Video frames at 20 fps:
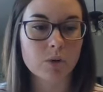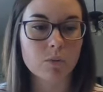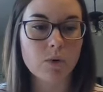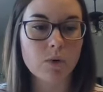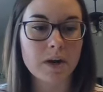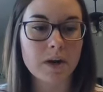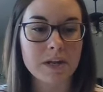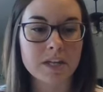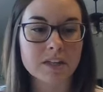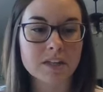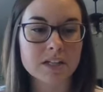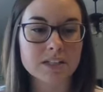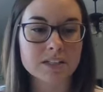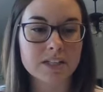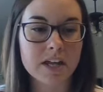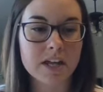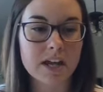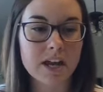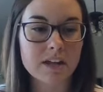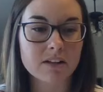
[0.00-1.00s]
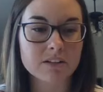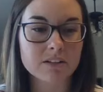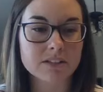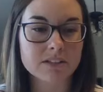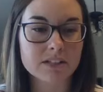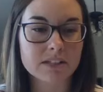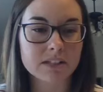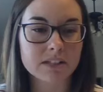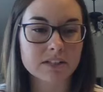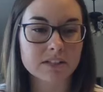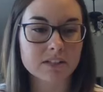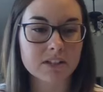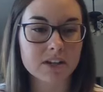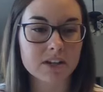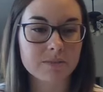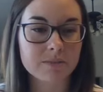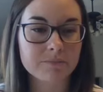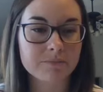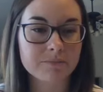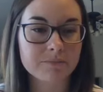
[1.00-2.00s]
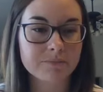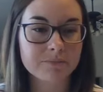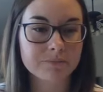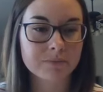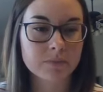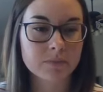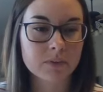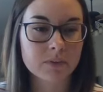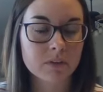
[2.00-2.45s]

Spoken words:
You were walking last night, Allison. That's good.